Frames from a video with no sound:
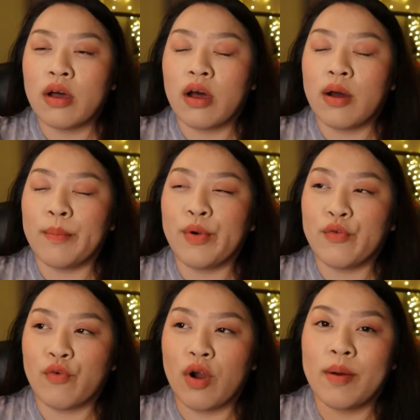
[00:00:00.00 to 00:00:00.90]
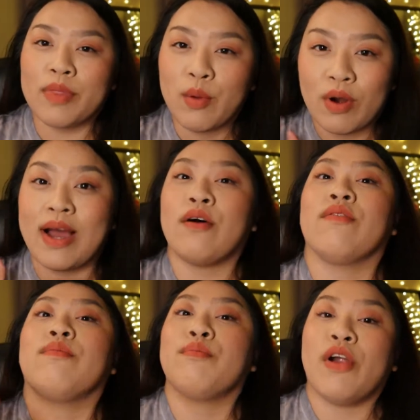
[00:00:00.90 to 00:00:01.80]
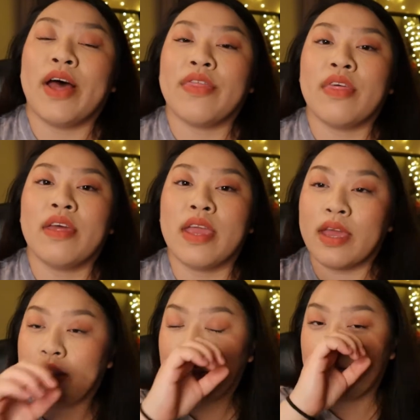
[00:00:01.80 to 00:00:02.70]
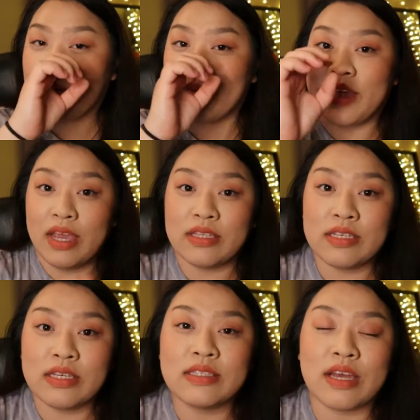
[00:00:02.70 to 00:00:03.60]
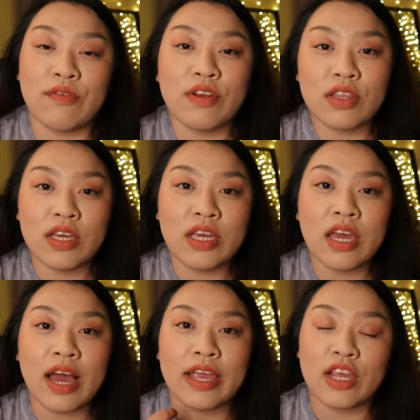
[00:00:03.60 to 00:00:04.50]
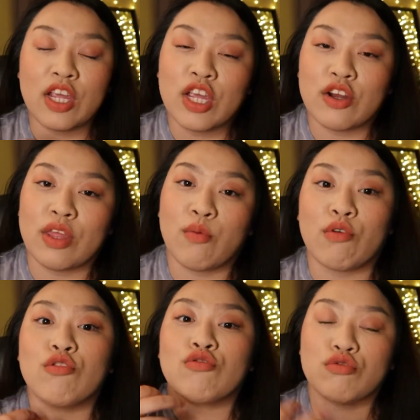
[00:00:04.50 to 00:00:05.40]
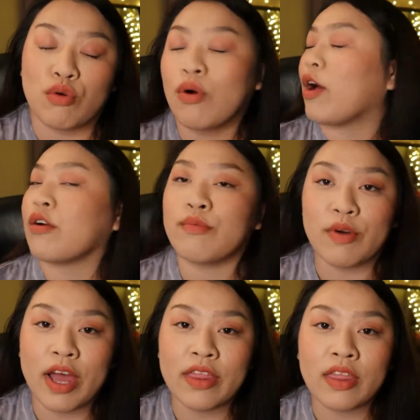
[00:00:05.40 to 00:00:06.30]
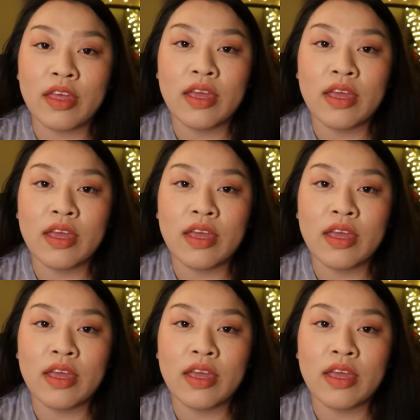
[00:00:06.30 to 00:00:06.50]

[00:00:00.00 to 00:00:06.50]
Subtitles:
performed, they were out of breath. And like with ATEEZ, definitely I could hear they were so out of breath.